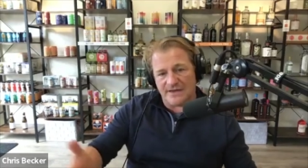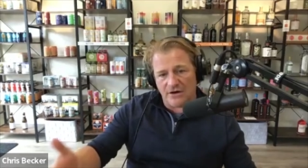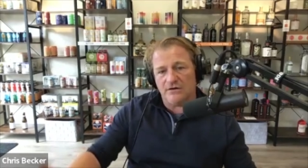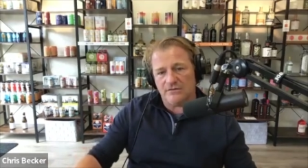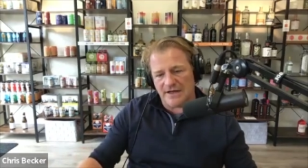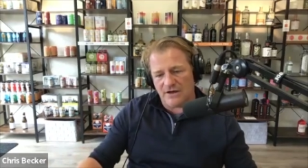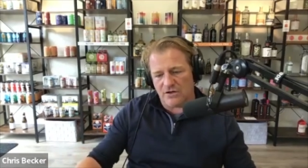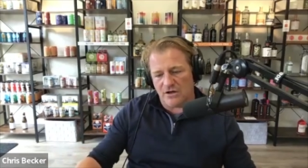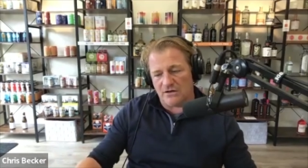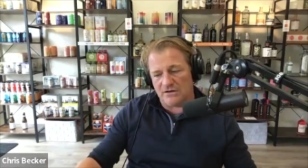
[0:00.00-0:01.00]
their
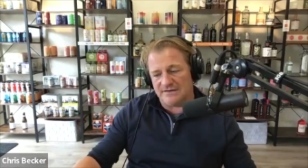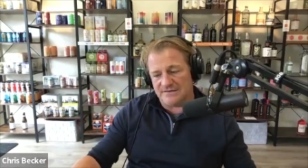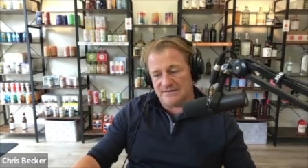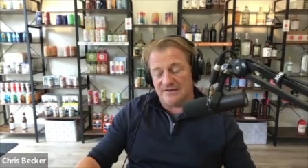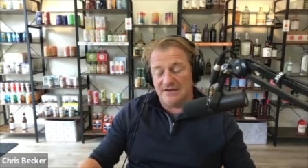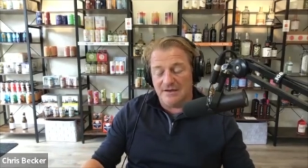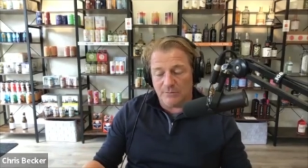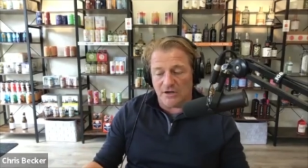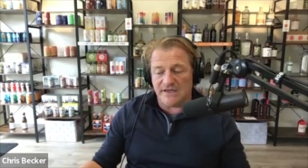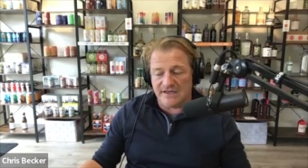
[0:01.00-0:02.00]
alcohol cousins,
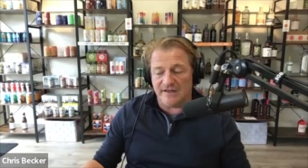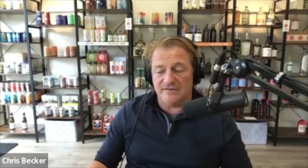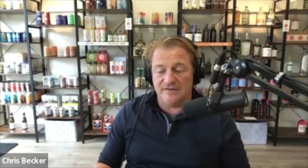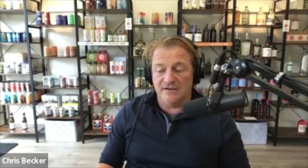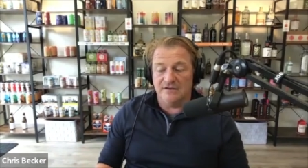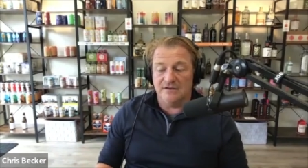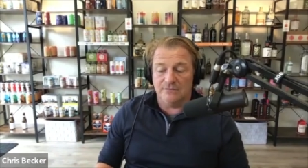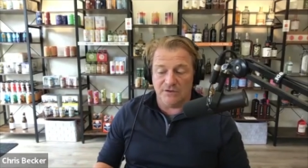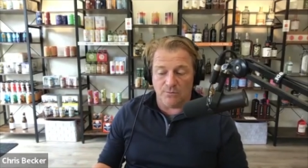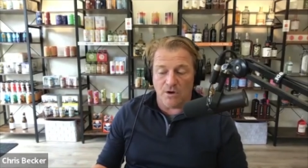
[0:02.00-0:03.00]
partly because
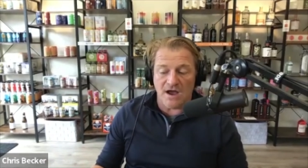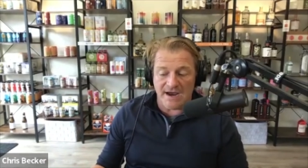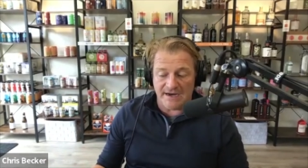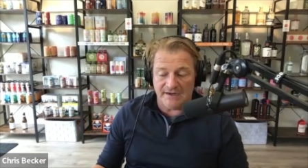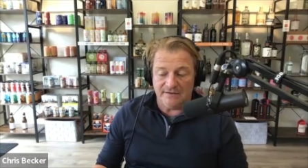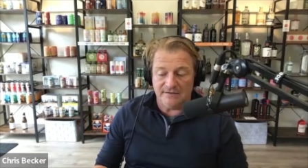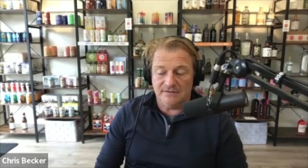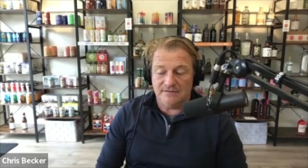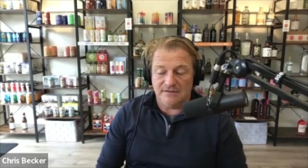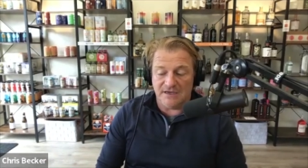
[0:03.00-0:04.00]
with wine,
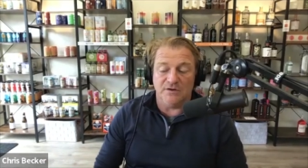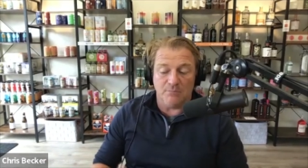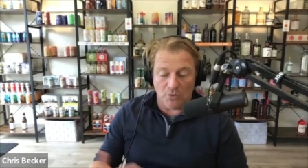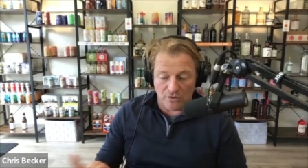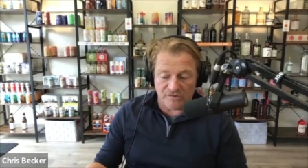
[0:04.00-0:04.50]
even more